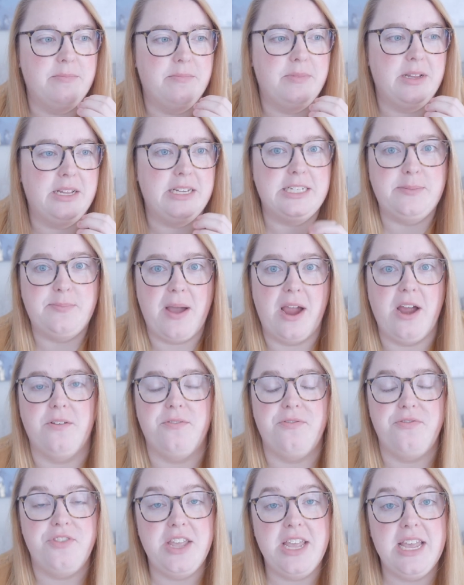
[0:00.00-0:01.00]

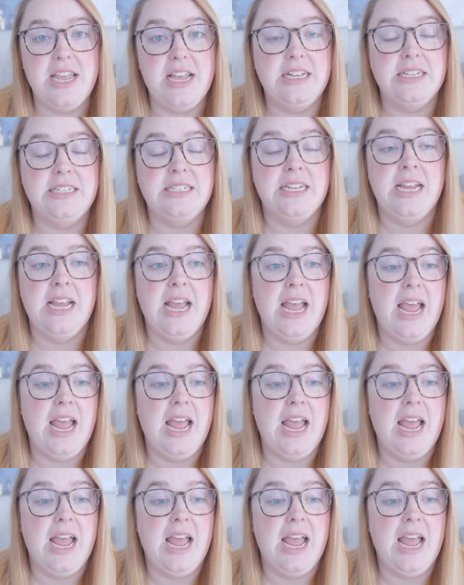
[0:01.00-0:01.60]
inspired things,